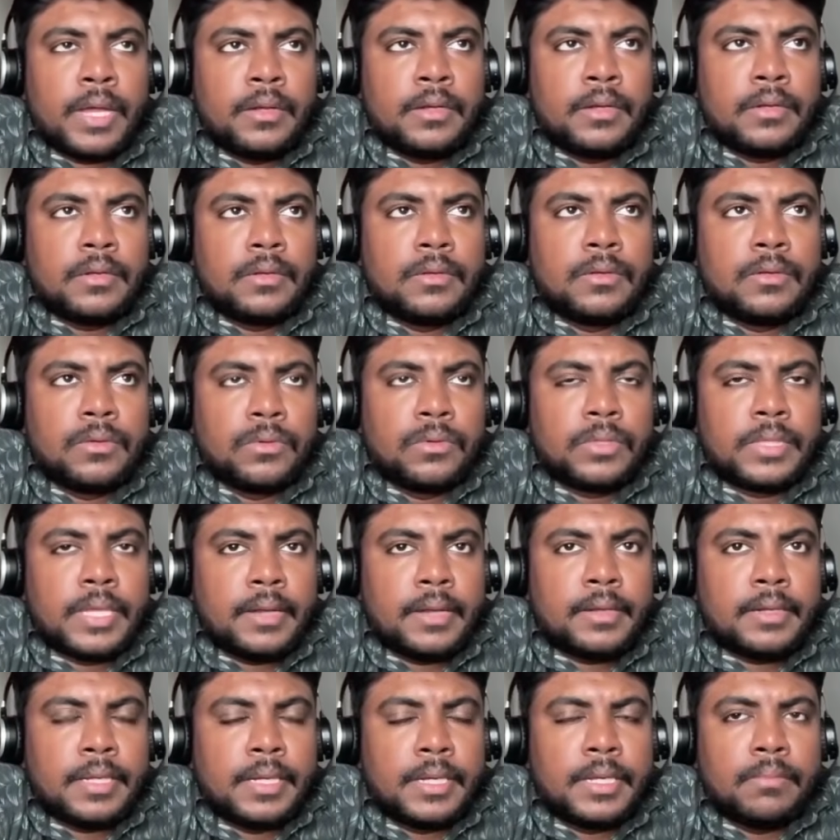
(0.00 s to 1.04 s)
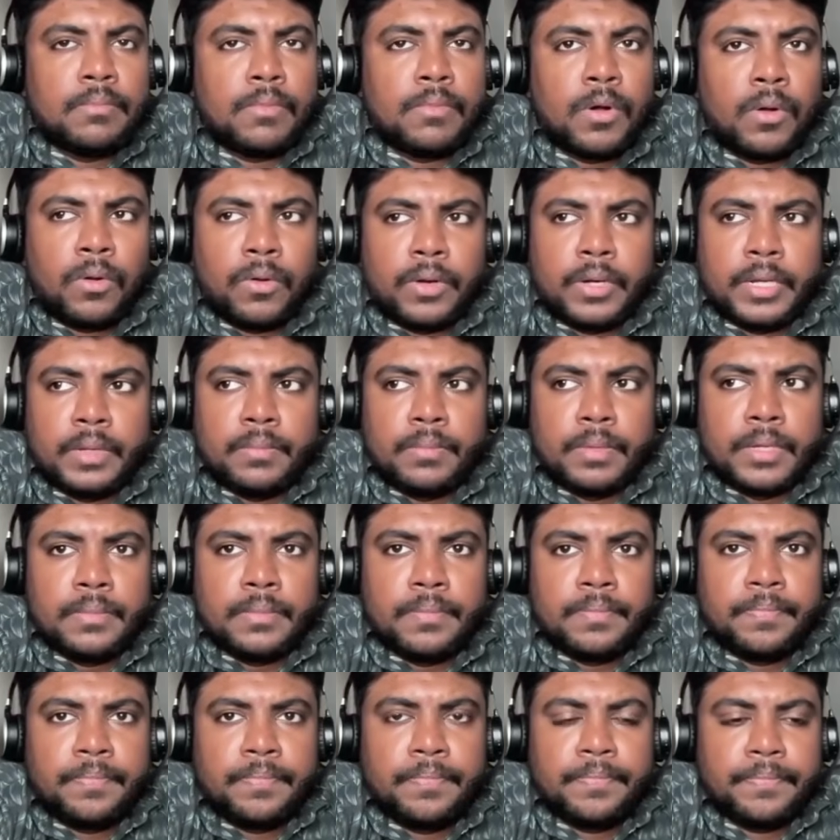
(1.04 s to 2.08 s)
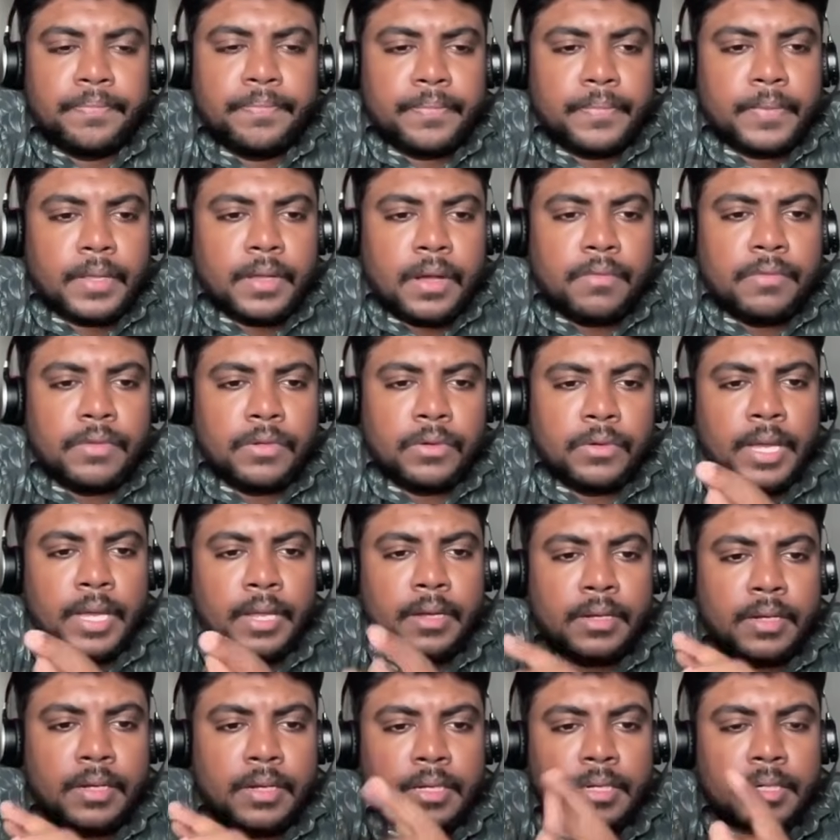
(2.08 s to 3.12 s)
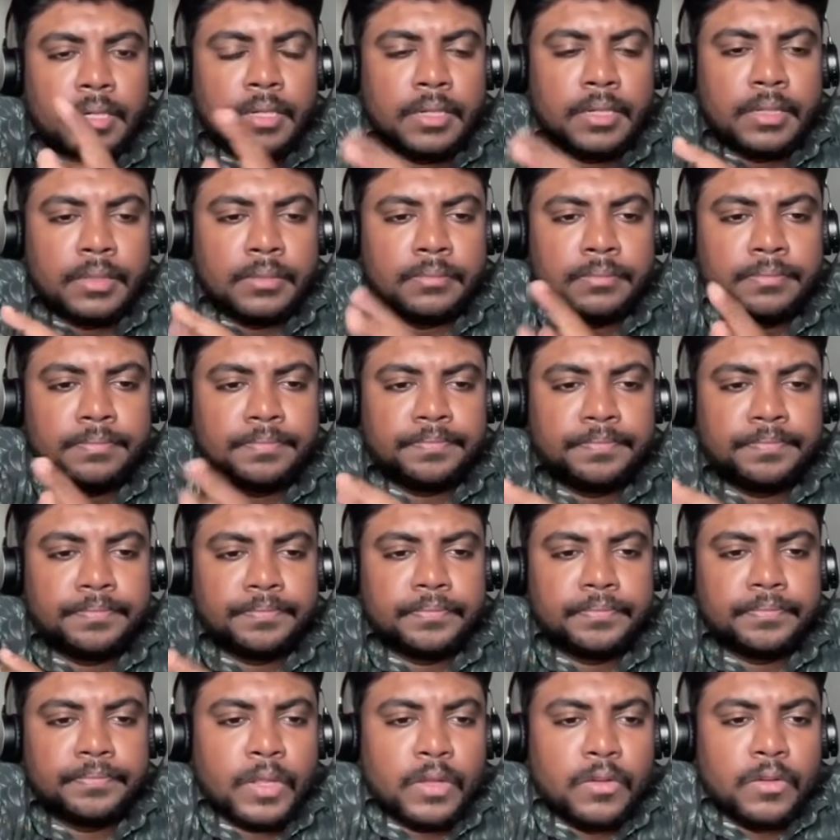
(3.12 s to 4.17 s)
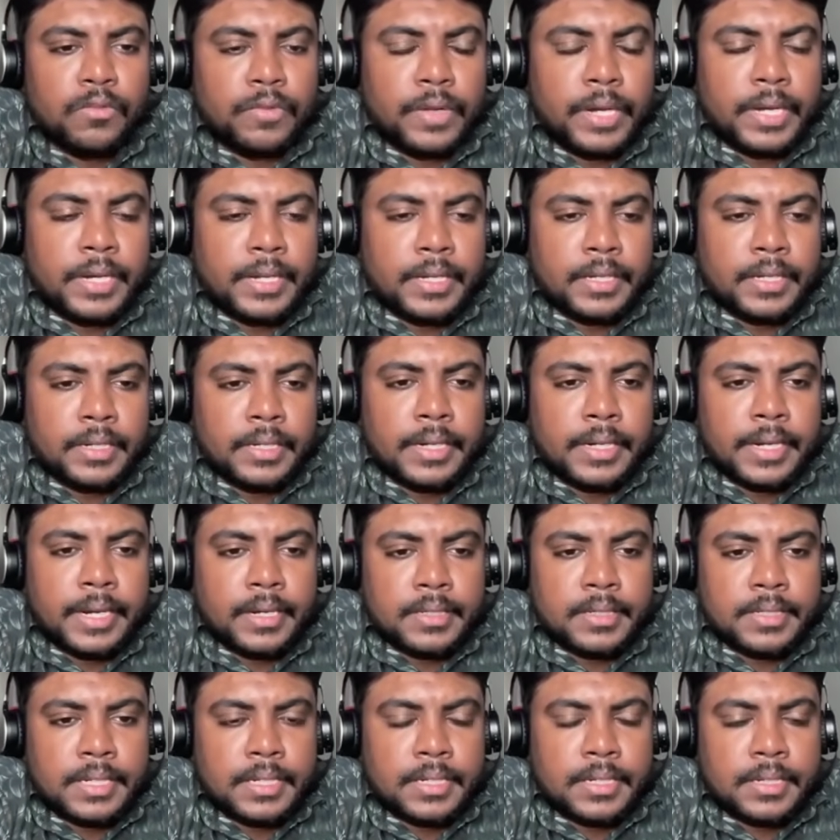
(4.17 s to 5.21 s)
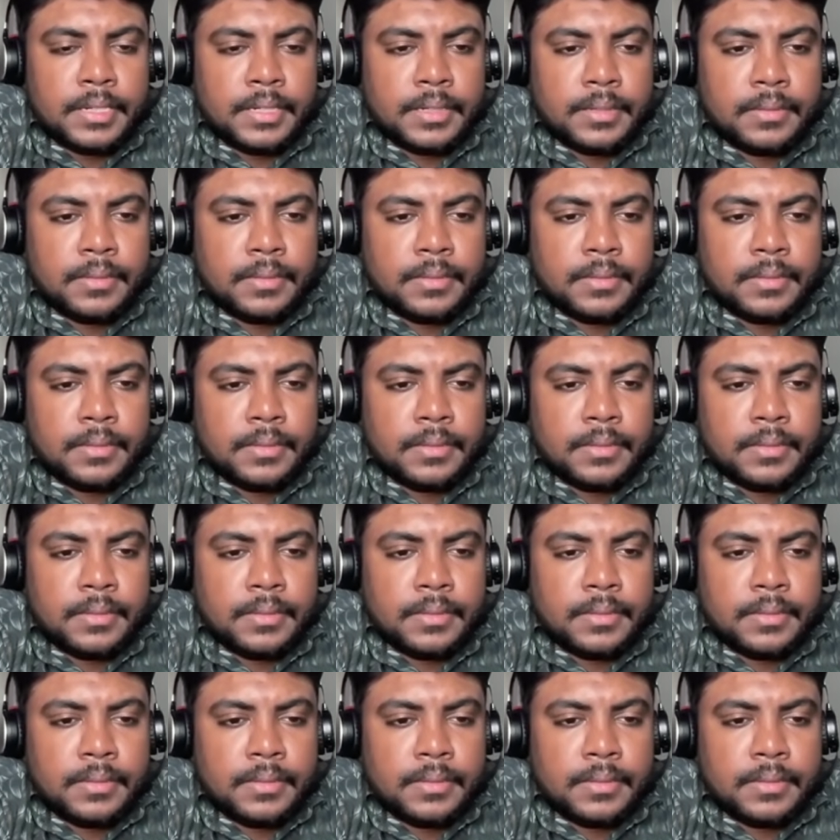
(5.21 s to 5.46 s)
can do that in MongoDB? How you can filter a data set?